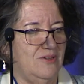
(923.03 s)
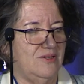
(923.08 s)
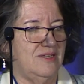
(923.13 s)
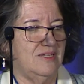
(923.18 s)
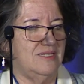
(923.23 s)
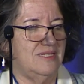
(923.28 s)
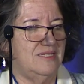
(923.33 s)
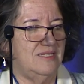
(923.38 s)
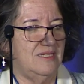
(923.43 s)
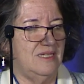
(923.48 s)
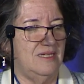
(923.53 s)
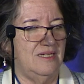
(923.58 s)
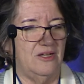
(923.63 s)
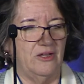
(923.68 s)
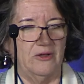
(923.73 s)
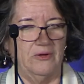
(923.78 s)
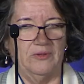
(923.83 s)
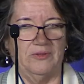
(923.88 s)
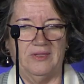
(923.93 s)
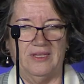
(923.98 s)
can see not
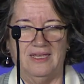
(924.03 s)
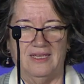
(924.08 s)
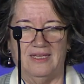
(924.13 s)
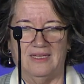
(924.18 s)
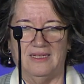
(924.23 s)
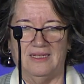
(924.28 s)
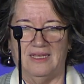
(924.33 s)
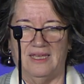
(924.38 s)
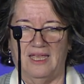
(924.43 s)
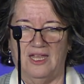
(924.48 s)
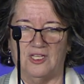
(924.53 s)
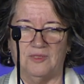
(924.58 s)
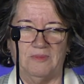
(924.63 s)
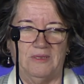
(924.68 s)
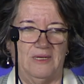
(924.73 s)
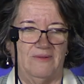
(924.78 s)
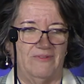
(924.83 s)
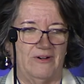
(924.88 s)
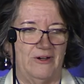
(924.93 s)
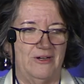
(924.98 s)
only
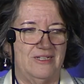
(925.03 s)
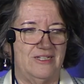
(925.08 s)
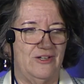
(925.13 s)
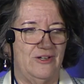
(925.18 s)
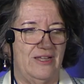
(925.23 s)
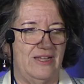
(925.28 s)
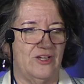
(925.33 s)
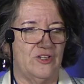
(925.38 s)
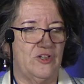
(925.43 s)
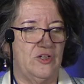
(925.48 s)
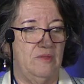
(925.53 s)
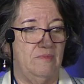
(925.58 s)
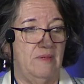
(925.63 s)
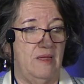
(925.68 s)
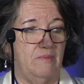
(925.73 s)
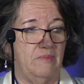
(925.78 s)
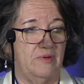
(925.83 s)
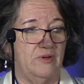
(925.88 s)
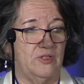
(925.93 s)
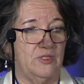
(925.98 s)
engagement of our international
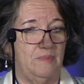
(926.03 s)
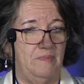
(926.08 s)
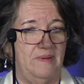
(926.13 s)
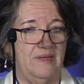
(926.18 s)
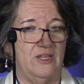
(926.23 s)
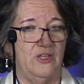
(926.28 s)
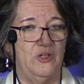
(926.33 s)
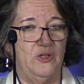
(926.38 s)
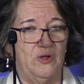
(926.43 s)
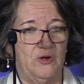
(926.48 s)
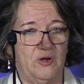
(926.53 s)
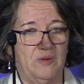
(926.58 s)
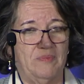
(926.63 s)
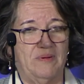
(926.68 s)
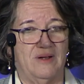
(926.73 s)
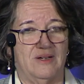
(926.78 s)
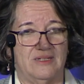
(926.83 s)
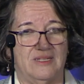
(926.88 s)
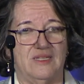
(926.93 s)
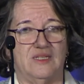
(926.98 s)
members, but your
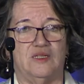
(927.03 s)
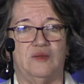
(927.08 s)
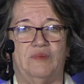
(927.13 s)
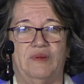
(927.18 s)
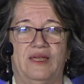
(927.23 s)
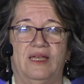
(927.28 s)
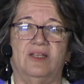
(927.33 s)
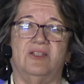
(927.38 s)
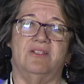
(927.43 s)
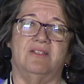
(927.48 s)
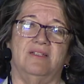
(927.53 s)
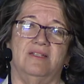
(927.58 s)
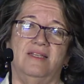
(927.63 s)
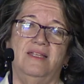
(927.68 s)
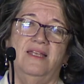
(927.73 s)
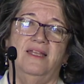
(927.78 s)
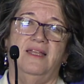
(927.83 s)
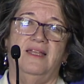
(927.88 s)
participation